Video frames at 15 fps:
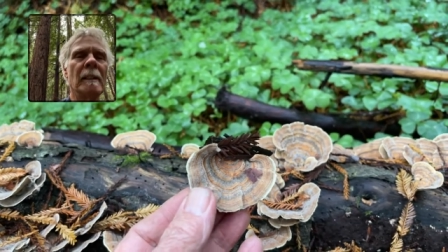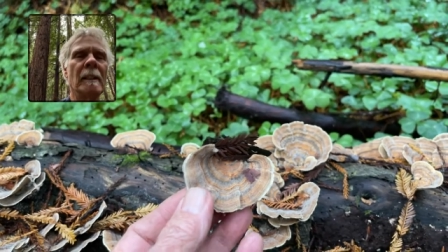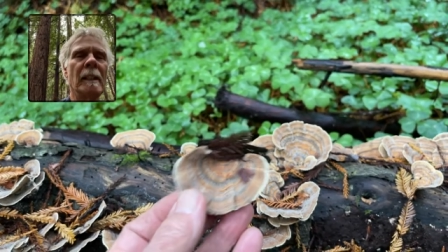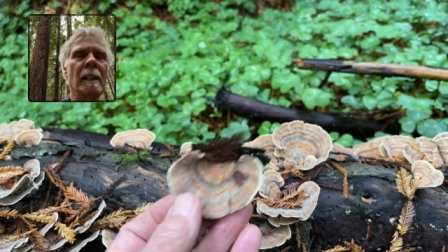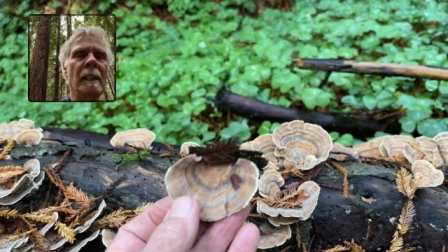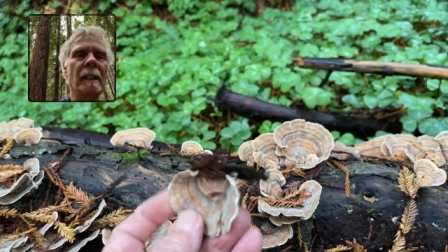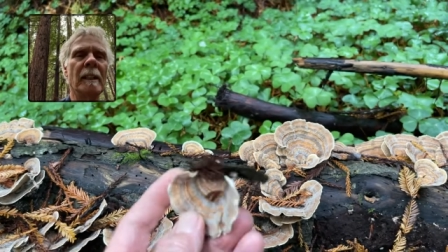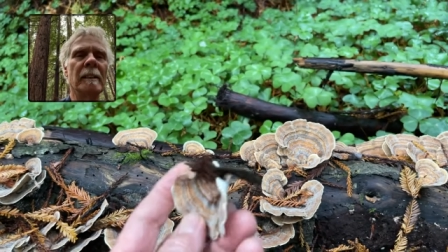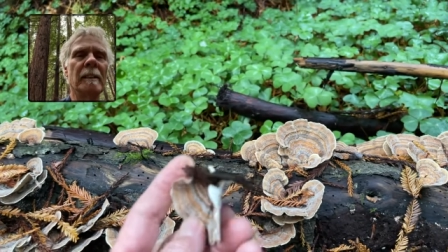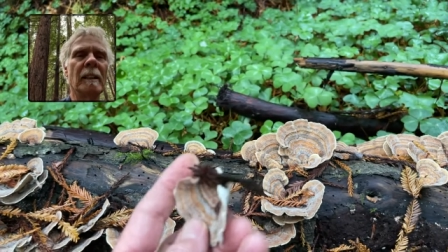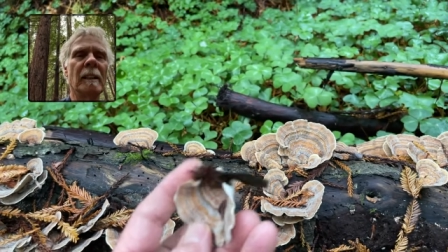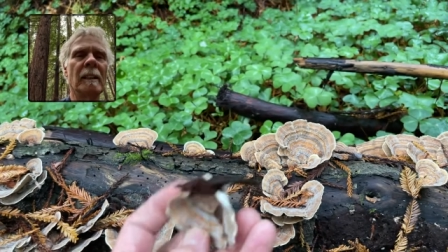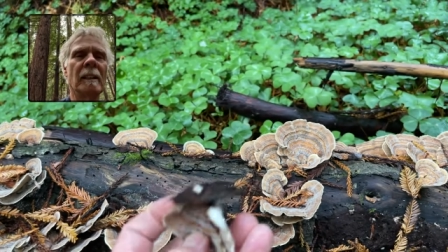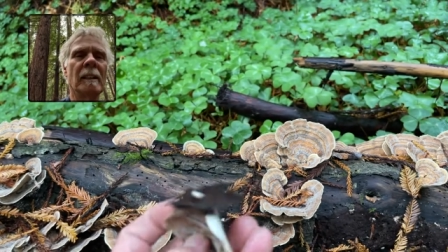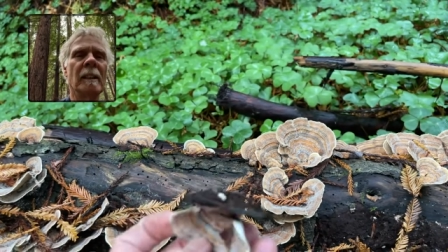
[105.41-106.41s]
And
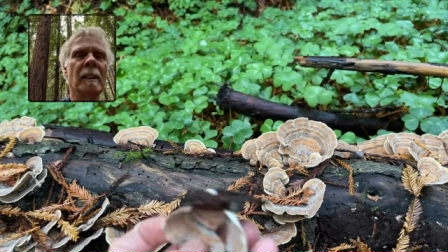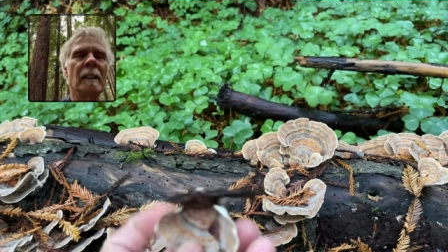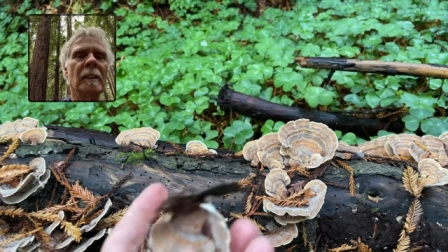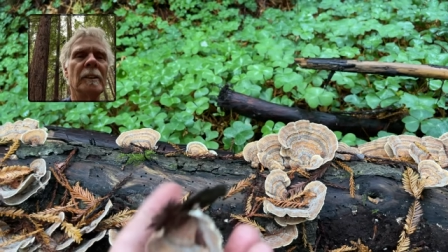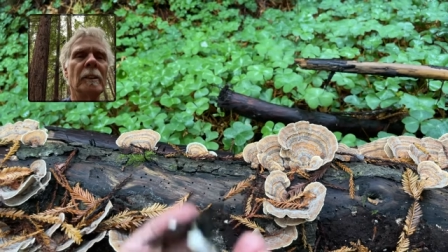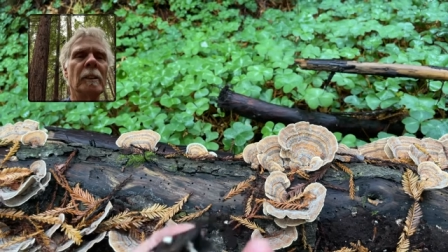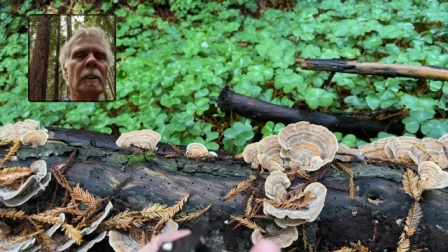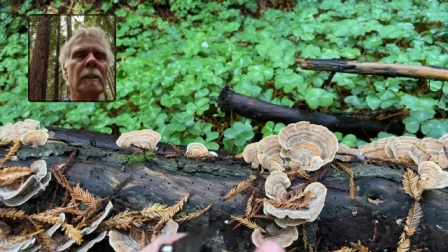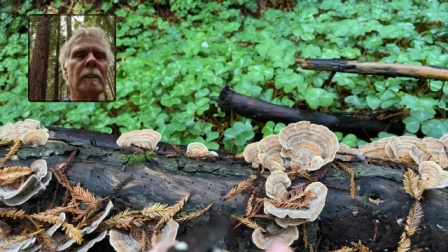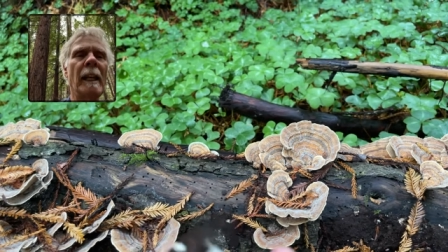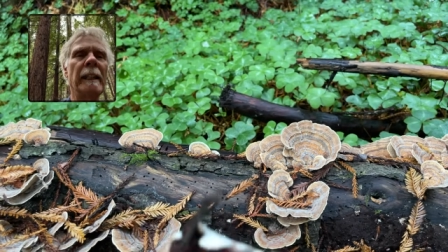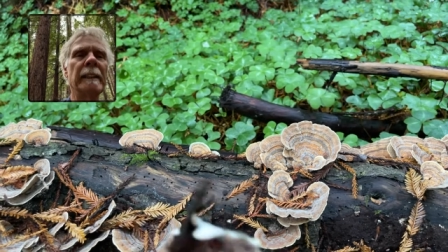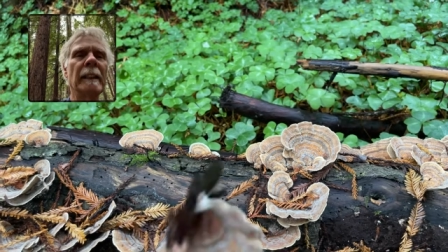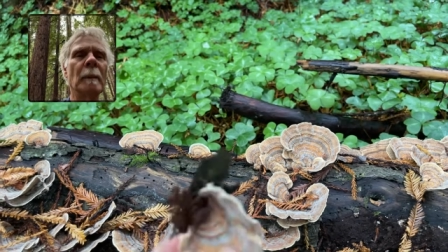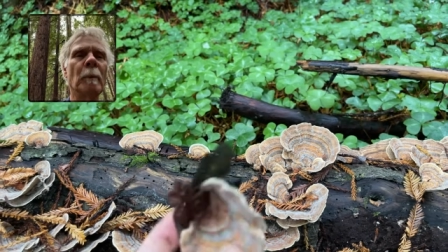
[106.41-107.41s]
you can take
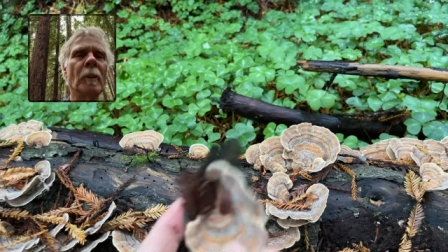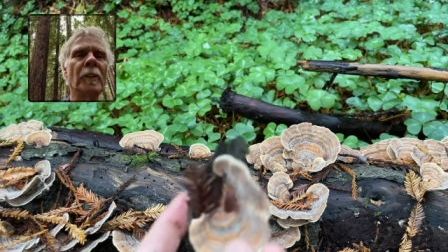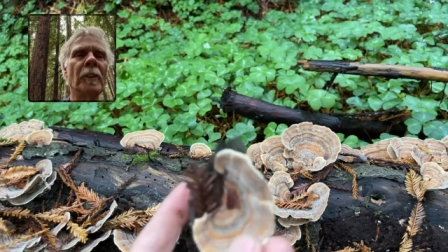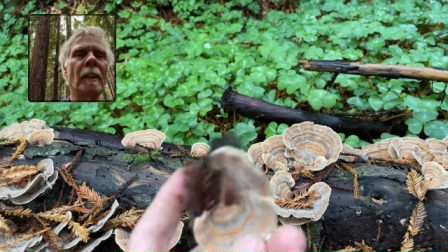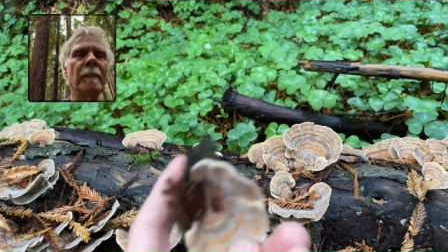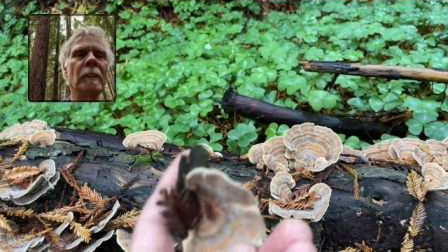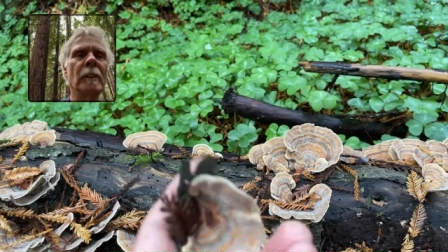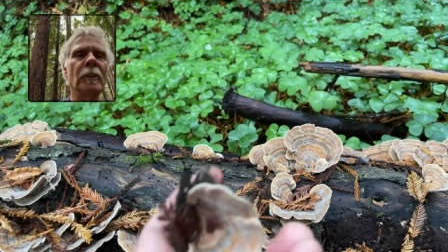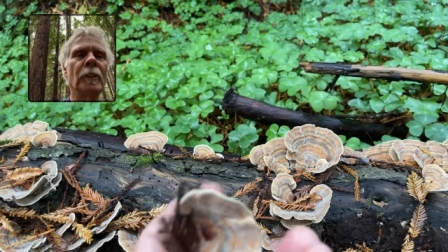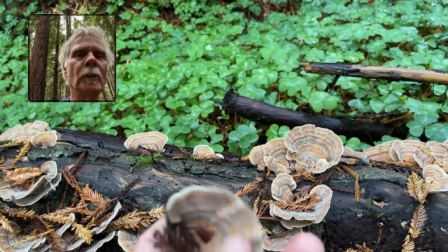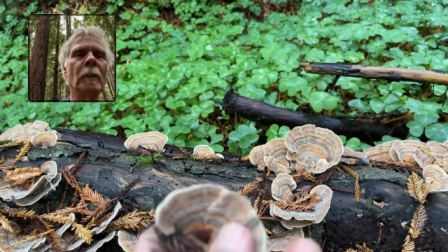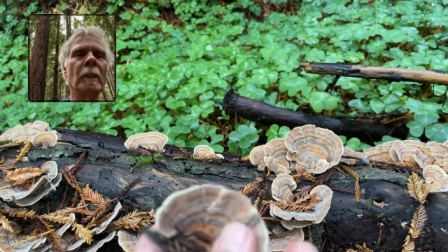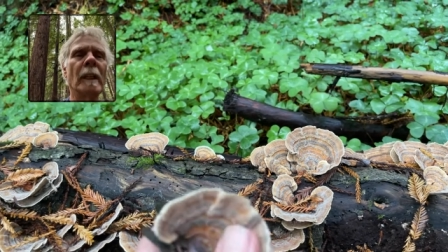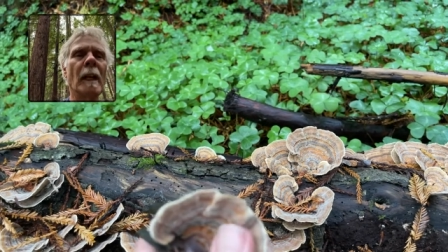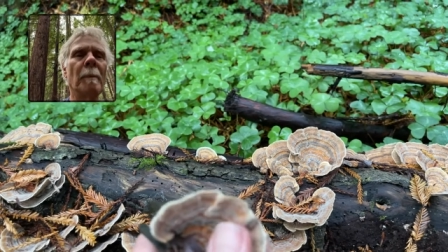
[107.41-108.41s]
nibbles of it and chew
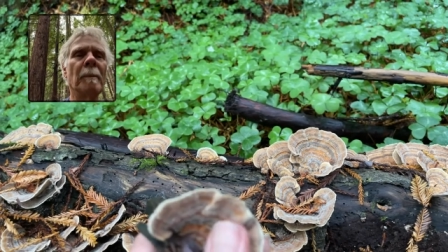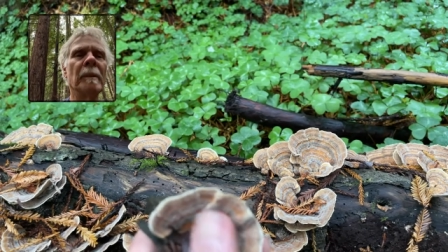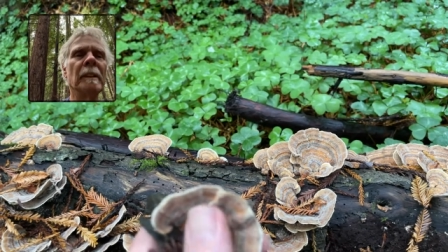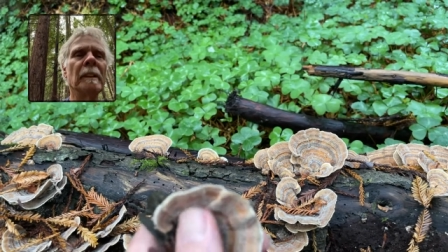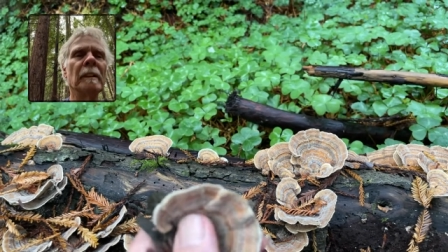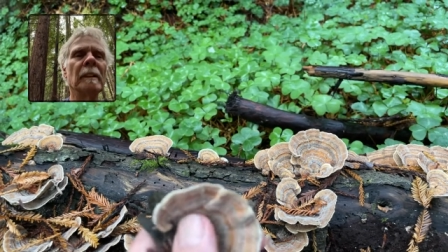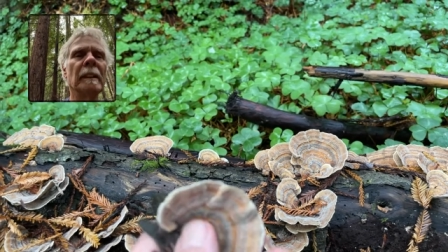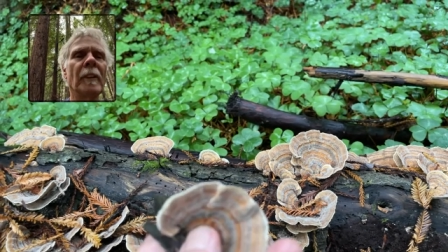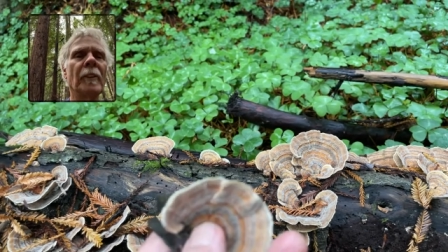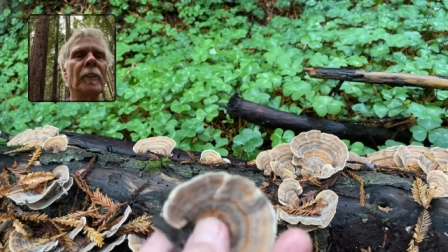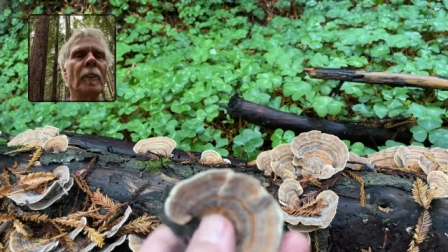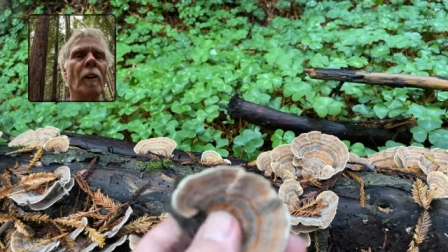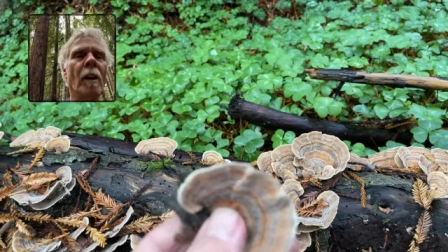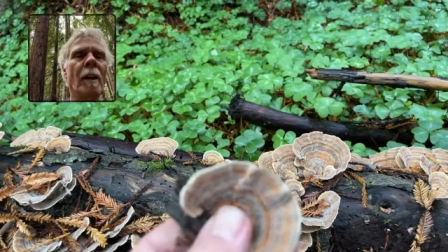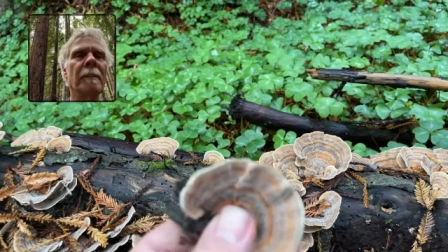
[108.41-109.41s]
it up and it'll get
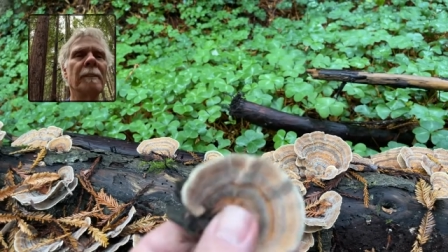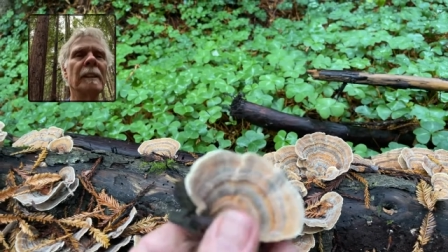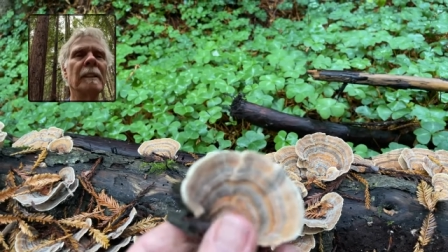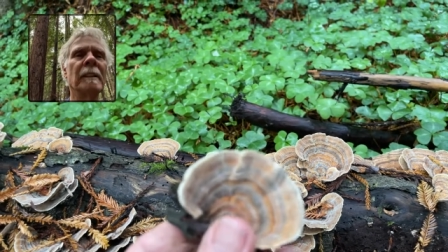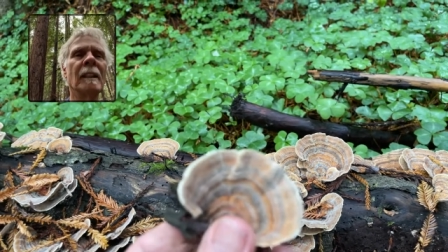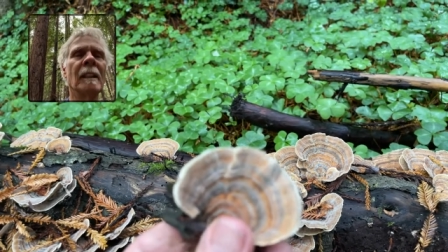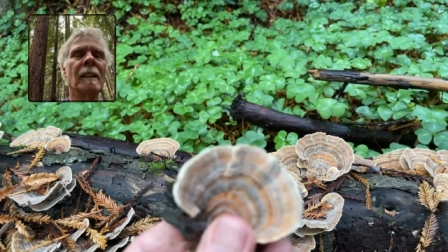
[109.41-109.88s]
soft and,